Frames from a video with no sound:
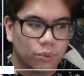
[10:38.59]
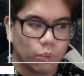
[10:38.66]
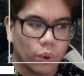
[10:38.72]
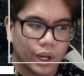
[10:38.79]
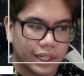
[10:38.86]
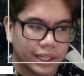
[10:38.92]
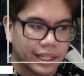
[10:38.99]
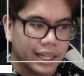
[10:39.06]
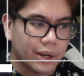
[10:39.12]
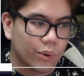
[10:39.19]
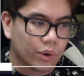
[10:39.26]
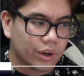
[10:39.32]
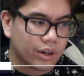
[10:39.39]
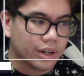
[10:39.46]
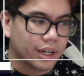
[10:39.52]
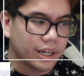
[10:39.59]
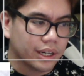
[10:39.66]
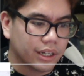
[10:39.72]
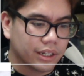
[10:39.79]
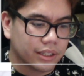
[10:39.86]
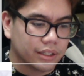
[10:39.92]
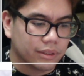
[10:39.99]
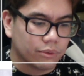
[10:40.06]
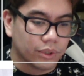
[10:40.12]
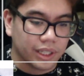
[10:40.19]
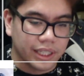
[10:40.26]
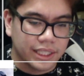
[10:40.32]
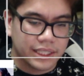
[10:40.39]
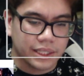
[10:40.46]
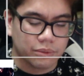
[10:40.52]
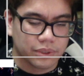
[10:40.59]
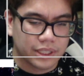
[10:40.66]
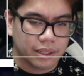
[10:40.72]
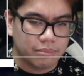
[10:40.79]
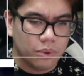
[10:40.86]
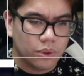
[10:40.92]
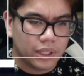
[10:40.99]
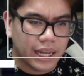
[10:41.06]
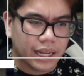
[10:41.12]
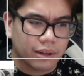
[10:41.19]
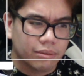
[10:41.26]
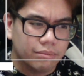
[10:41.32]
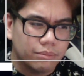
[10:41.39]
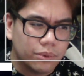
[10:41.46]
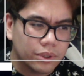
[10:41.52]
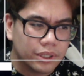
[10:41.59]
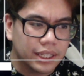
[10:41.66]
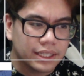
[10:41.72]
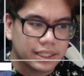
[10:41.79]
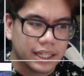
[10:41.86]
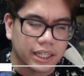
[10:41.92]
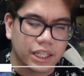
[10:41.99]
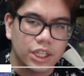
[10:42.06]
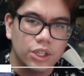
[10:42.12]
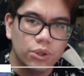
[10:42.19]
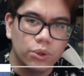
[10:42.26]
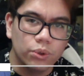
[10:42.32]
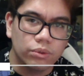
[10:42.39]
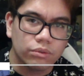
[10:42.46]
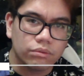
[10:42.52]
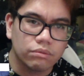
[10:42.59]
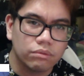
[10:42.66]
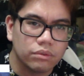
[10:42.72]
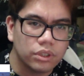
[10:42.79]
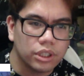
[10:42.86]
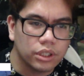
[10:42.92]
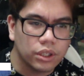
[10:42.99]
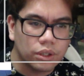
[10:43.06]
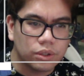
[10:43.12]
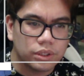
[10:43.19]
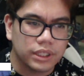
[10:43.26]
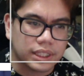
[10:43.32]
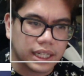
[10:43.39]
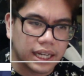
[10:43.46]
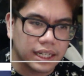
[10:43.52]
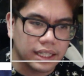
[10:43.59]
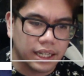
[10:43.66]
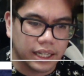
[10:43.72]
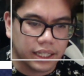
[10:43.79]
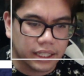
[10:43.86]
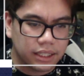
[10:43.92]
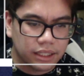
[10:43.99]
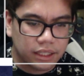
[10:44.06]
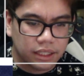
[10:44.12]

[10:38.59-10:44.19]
what they were releasing was like more, like, more or less like cute, you know, just kind of like